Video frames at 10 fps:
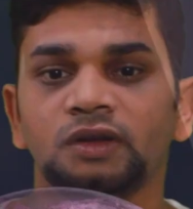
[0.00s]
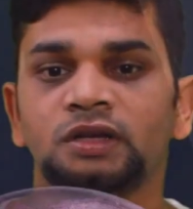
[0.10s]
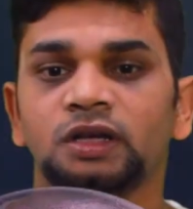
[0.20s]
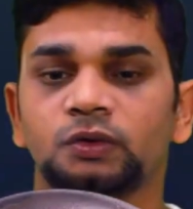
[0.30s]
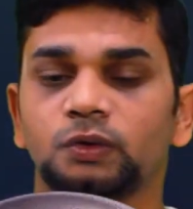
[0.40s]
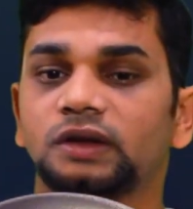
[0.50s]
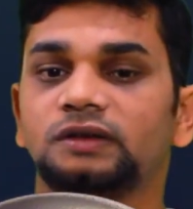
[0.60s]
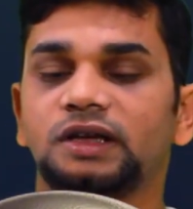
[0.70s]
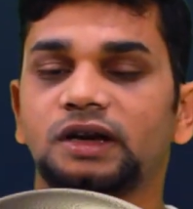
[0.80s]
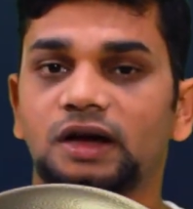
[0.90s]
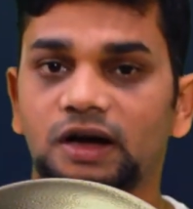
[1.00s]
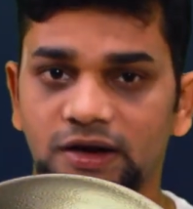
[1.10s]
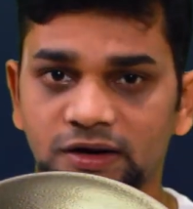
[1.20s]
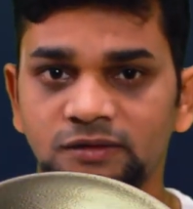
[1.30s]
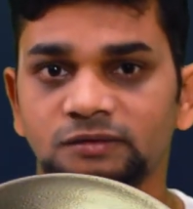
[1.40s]
Here you can see an
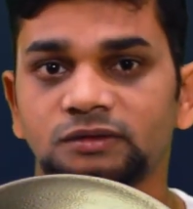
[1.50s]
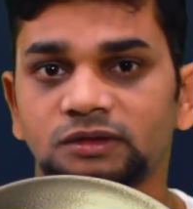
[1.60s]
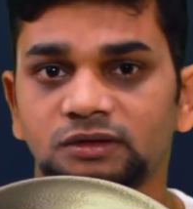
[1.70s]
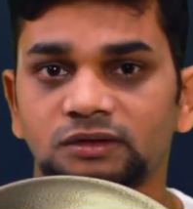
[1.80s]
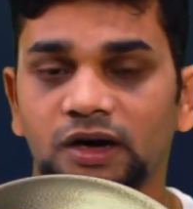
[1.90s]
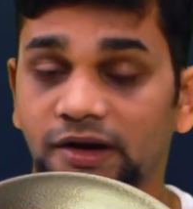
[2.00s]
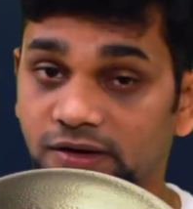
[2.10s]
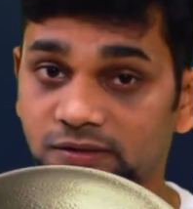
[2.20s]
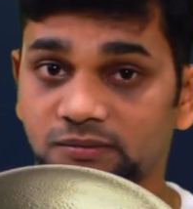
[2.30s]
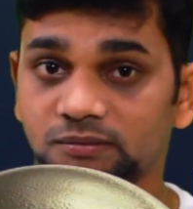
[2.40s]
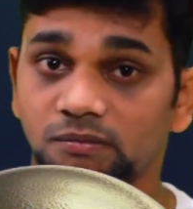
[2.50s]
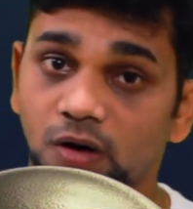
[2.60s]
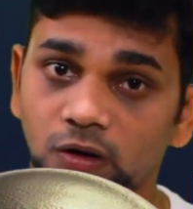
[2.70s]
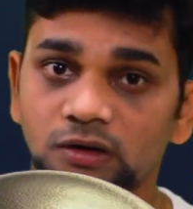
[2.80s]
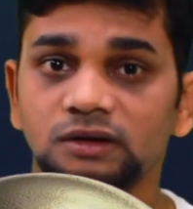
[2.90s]
iron
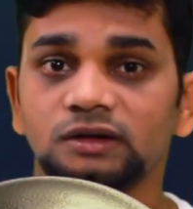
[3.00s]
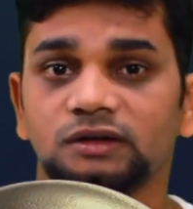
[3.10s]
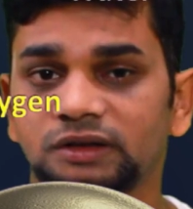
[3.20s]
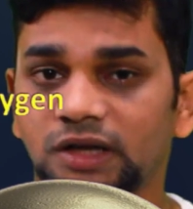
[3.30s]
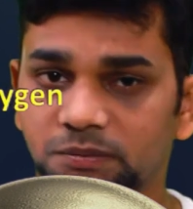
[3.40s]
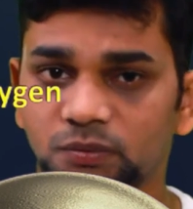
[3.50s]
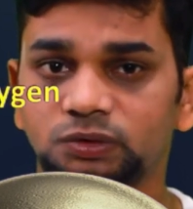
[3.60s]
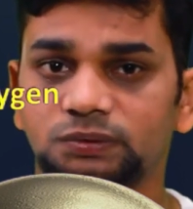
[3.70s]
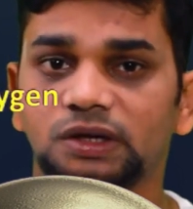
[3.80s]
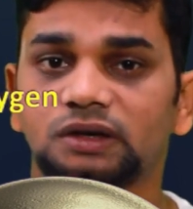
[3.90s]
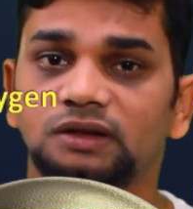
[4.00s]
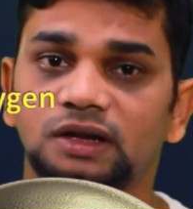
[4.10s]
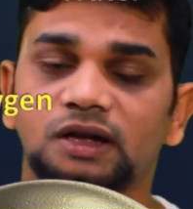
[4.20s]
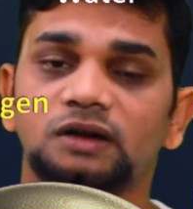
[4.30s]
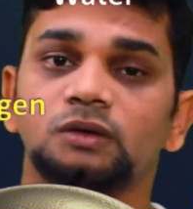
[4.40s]
ball. In the atmosphere
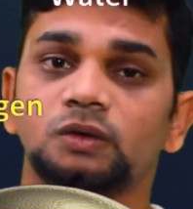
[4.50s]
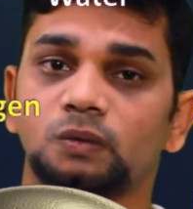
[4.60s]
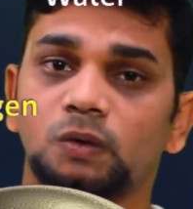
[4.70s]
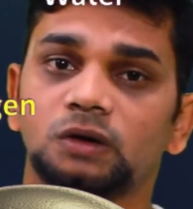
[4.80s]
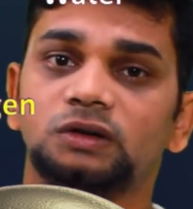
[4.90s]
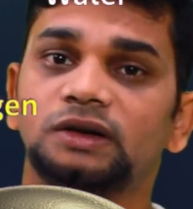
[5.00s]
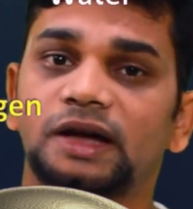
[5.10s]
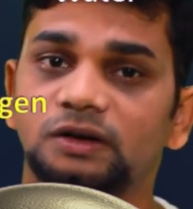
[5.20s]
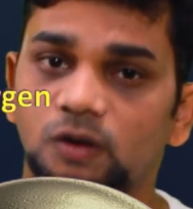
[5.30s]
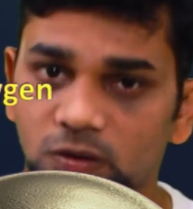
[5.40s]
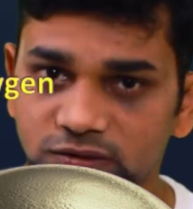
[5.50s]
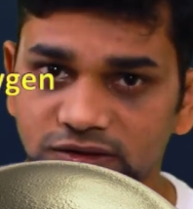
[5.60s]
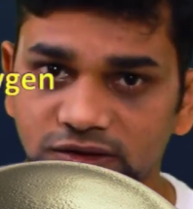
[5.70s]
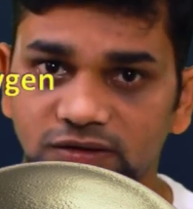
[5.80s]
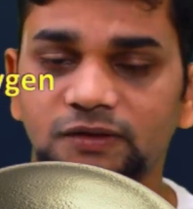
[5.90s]
there are water and
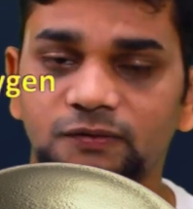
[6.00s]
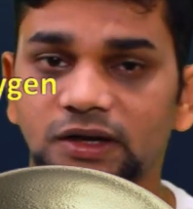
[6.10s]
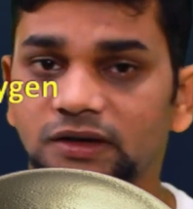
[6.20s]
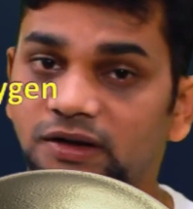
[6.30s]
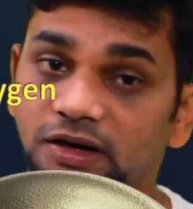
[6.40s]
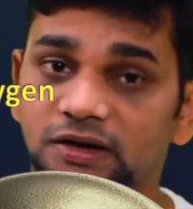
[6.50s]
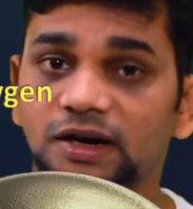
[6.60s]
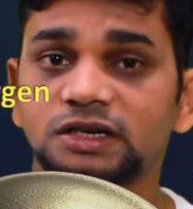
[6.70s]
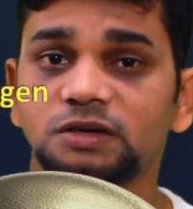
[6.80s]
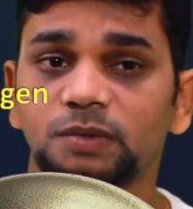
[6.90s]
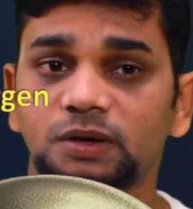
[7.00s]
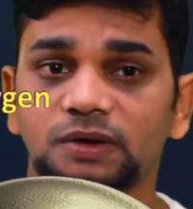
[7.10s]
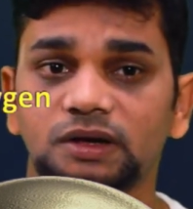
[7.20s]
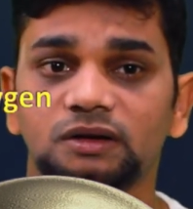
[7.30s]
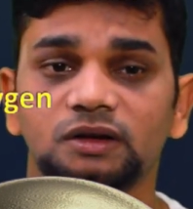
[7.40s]
oxygen. If there is an interaction
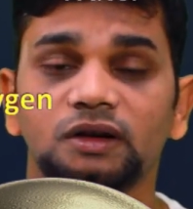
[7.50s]
between